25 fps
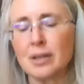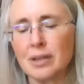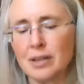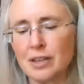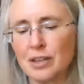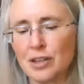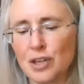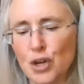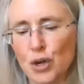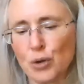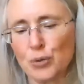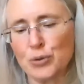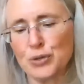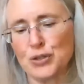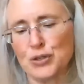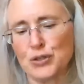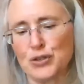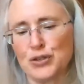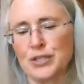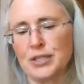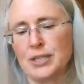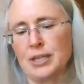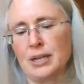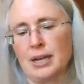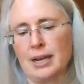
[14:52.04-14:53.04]
No, sir,
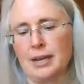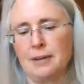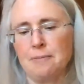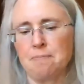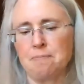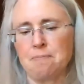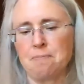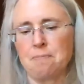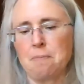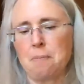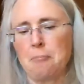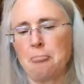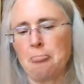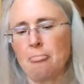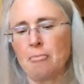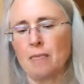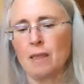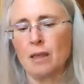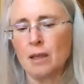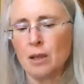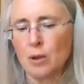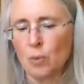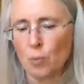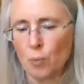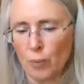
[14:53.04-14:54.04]
said I.
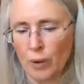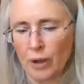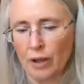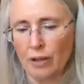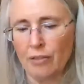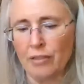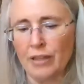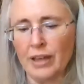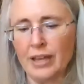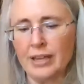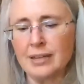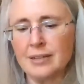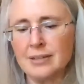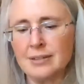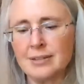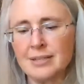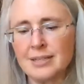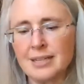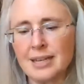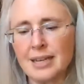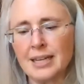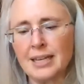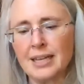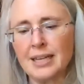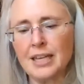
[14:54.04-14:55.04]
Well then,
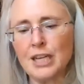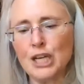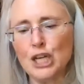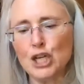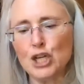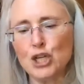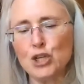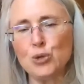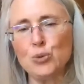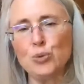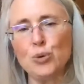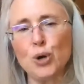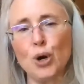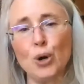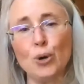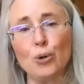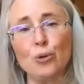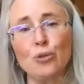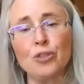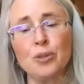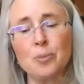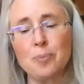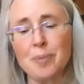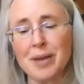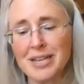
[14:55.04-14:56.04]
said he, you
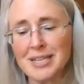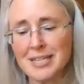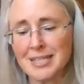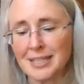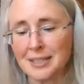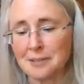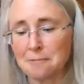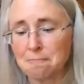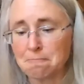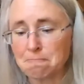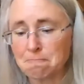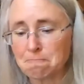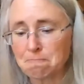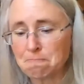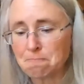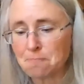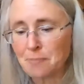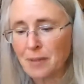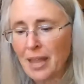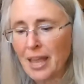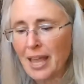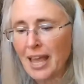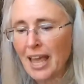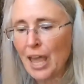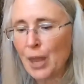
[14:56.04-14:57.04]
hold the basin.
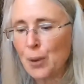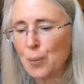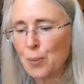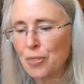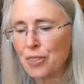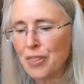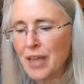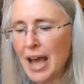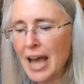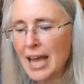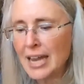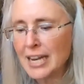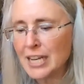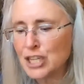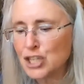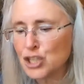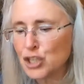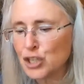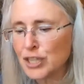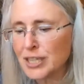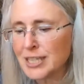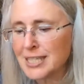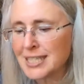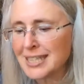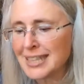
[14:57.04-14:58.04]
And with that, he
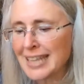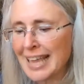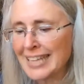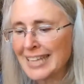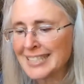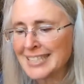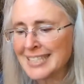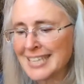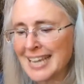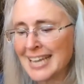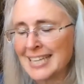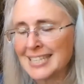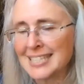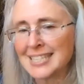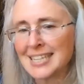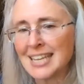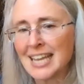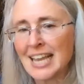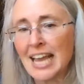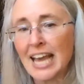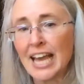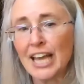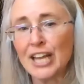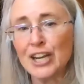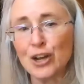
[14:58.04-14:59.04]
took his lancet
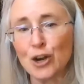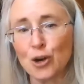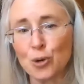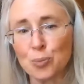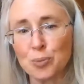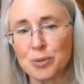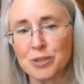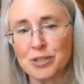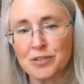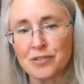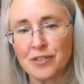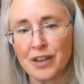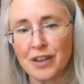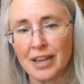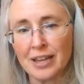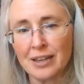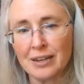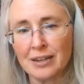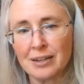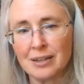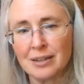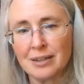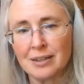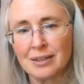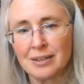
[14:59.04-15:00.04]
and opened a
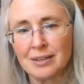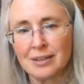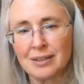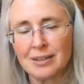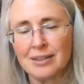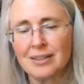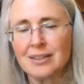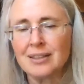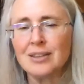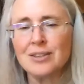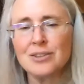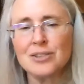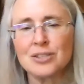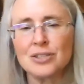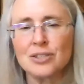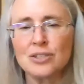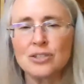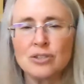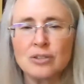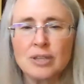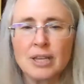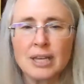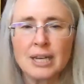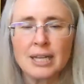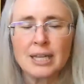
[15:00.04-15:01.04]
vein. They used to do that a